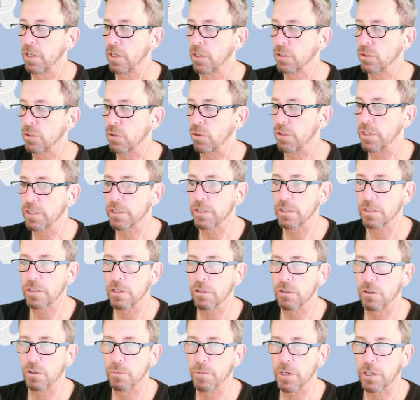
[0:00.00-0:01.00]
So this is a
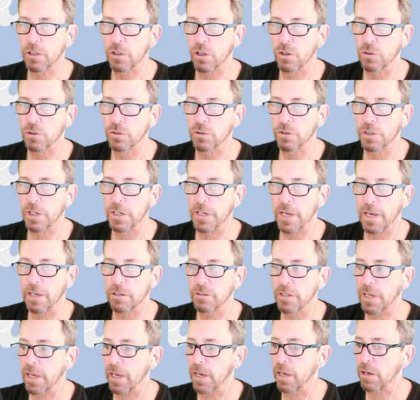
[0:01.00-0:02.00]
little bit closer to
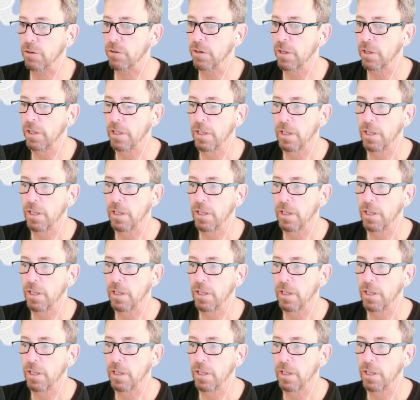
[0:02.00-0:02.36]
downtown.